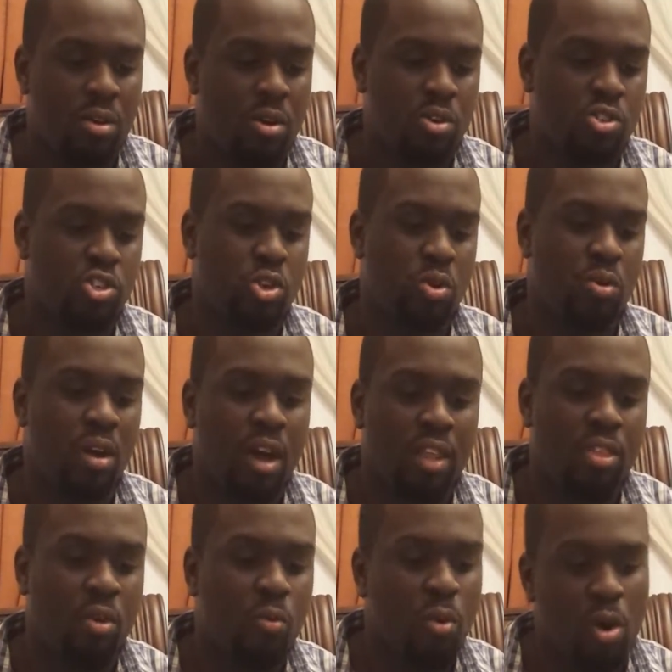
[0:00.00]
or show
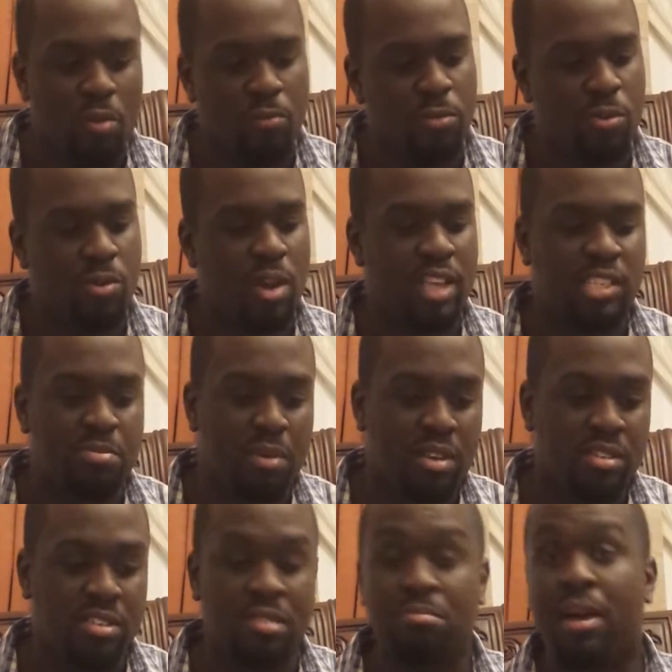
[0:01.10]
other warmful
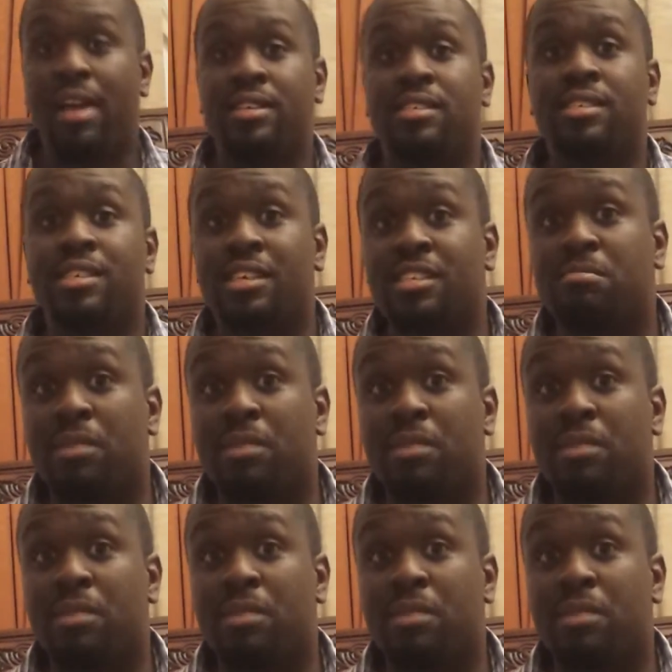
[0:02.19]
expressions by 6